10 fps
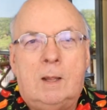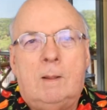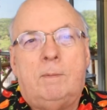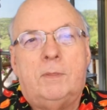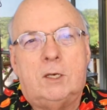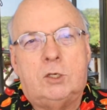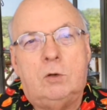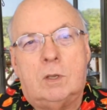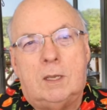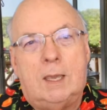that you
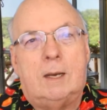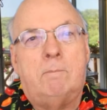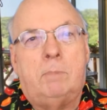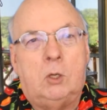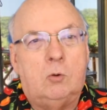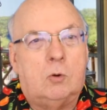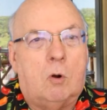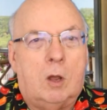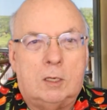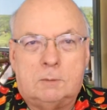could get a Blue
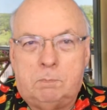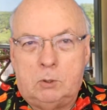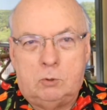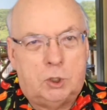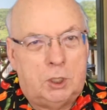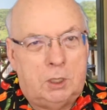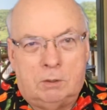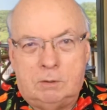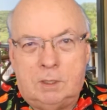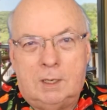Cross Blue
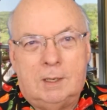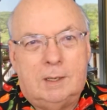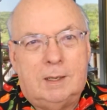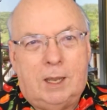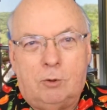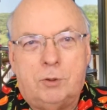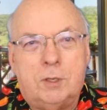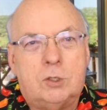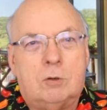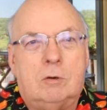Shield health
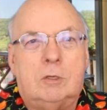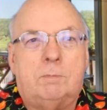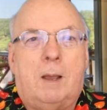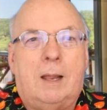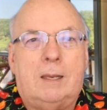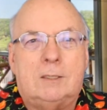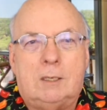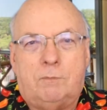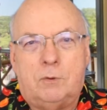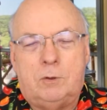insurance policy
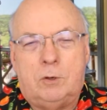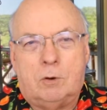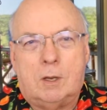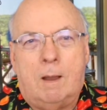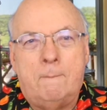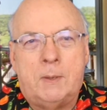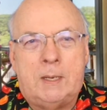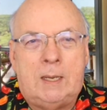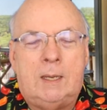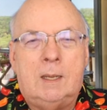for your
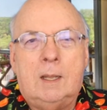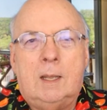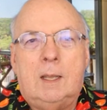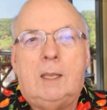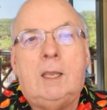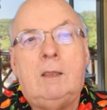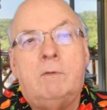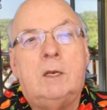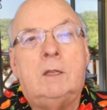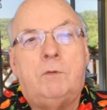company,
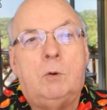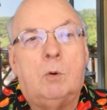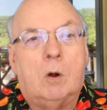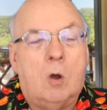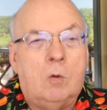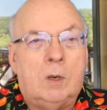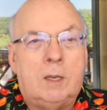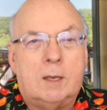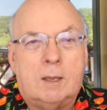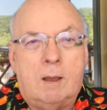even if you were only a
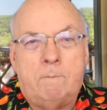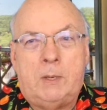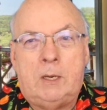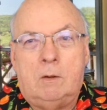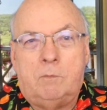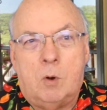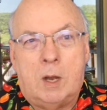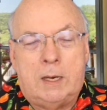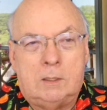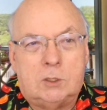company of
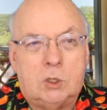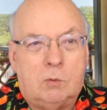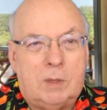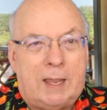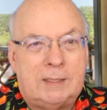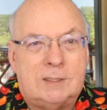one. So that's,